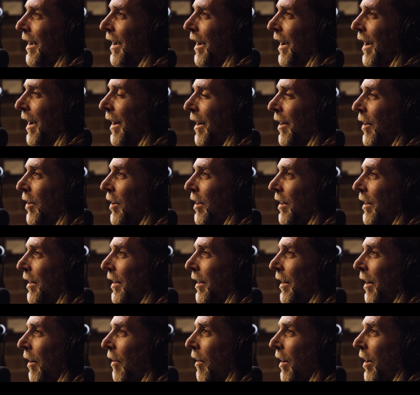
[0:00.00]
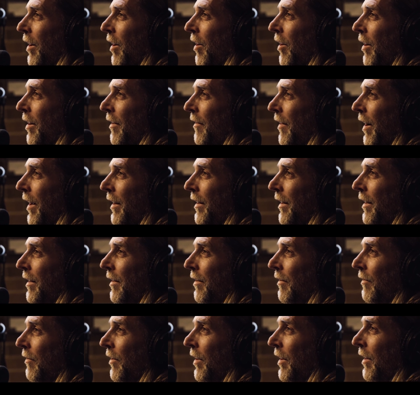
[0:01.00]
And I kind of had
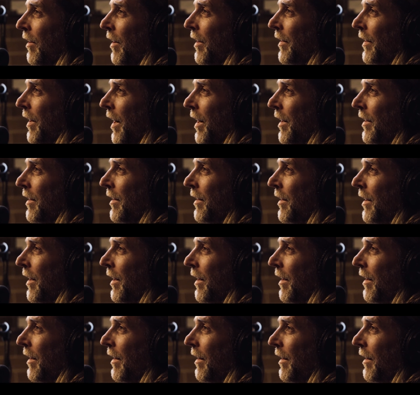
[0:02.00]
this realization that